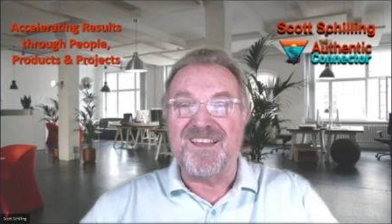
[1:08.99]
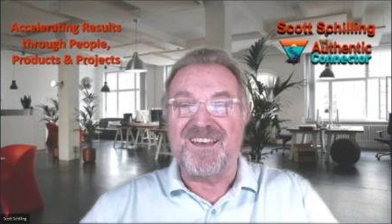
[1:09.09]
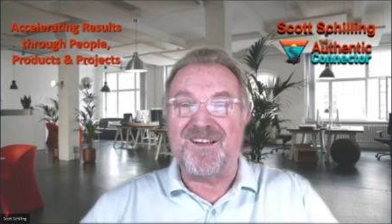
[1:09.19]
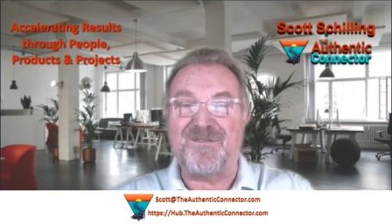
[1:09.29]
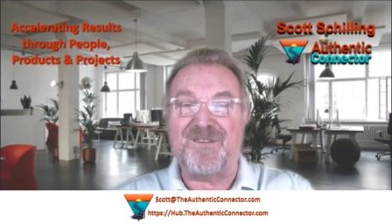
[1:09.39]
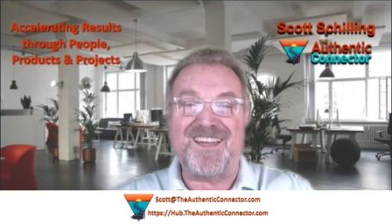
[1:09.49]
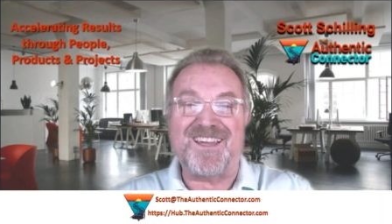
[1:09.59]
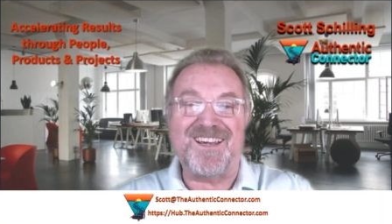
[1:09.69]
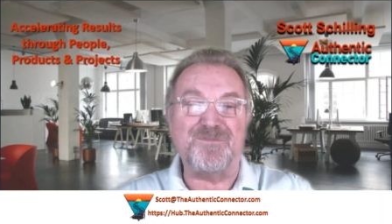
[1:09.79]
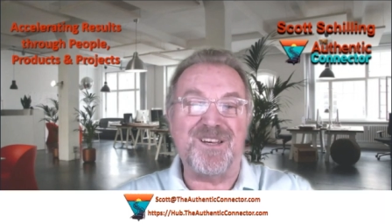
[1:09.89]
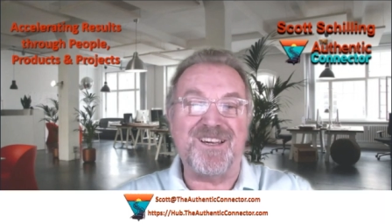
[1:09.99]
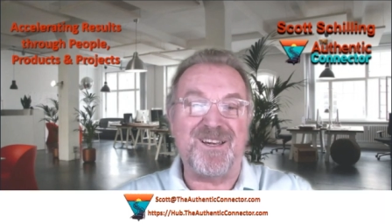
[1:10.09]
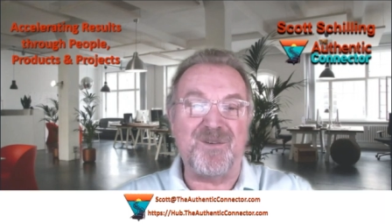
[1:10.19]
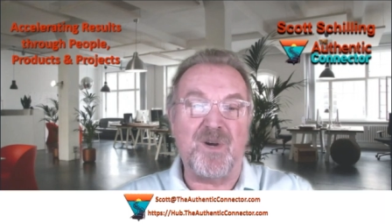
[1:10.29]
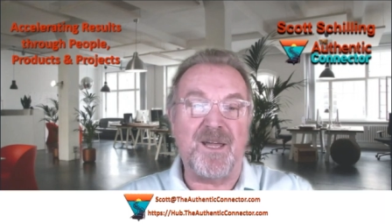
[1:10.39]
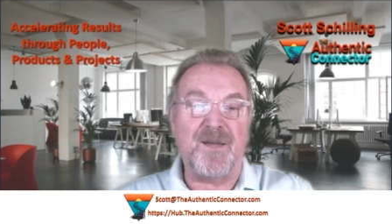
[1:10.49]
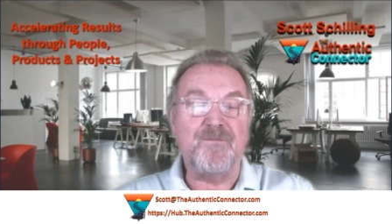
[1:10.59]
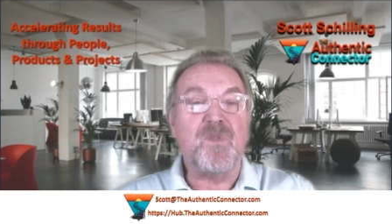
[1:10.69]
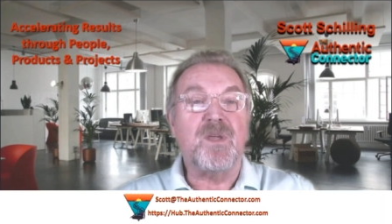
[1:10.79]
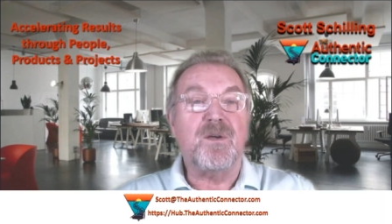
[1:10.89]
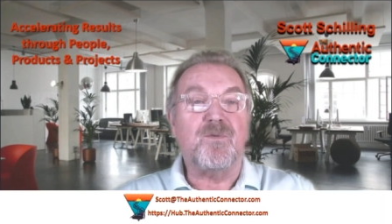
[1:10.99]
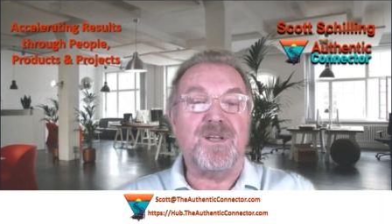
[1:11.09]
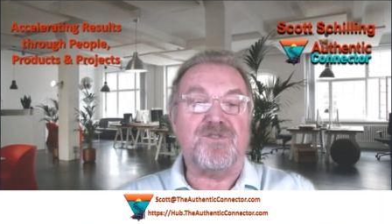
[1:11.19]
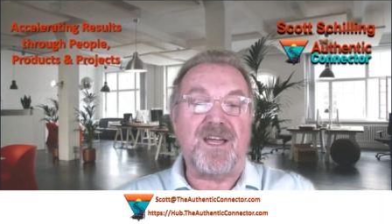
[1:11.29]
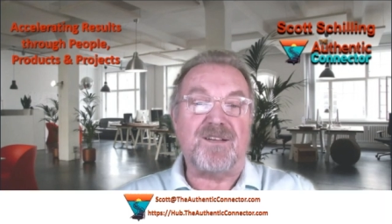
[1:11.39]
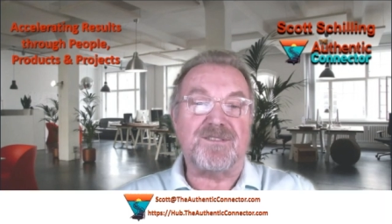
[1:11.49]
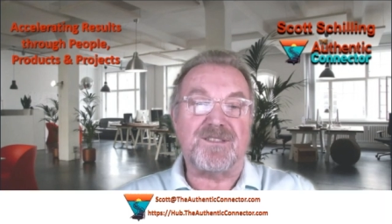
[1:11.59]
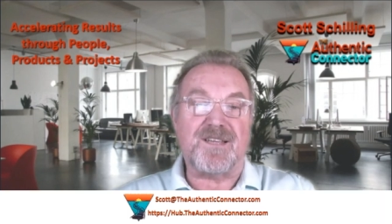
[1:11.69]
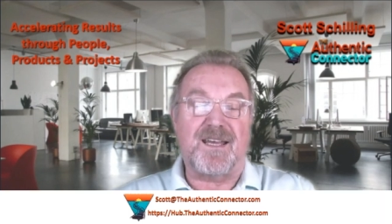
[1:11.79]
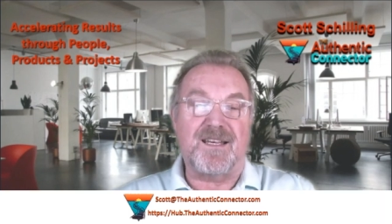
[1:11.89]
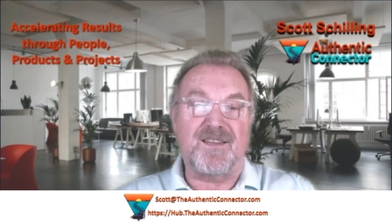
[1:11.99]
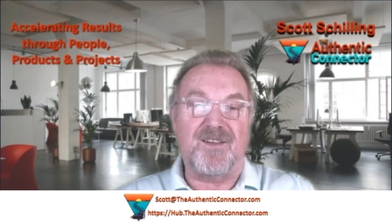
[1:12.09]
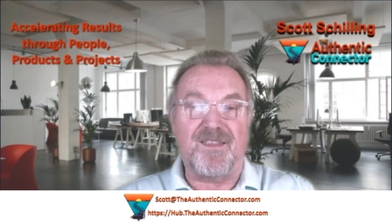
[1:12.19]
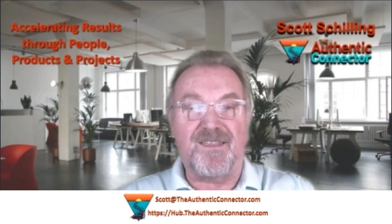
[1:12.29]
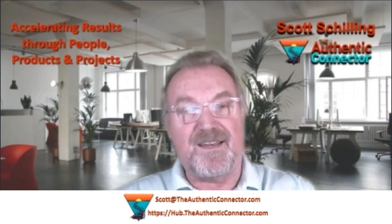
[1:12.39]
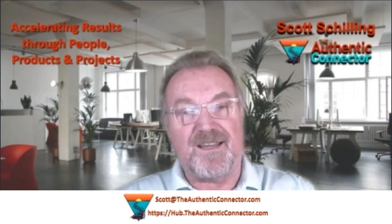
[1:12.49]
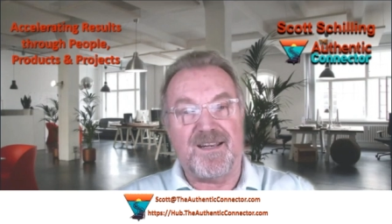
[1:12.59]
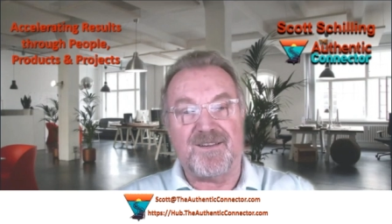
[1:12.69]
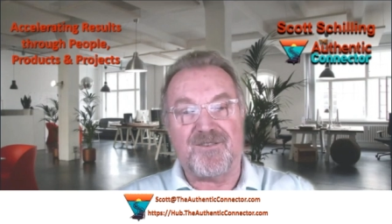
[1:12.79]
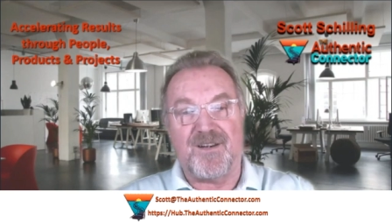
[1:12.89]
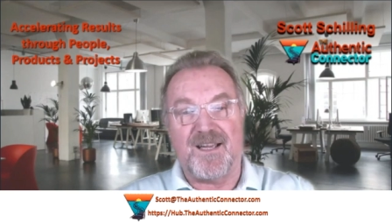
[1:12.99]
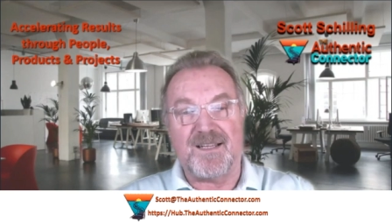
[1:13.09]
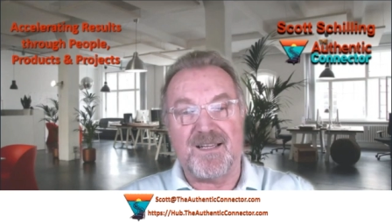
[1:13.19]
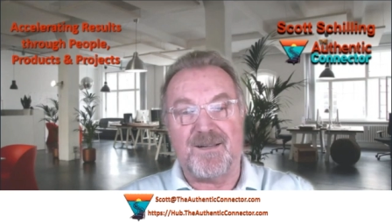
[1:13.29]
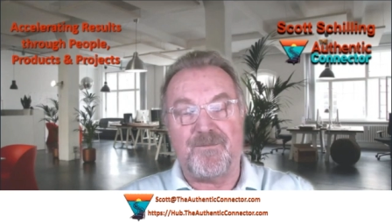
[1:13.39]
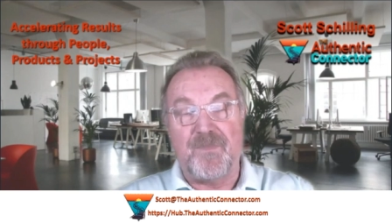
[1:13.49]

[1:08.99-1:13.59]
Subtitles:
Now, if I can help you in any way, reach out, scott@theauthenticconnector.com.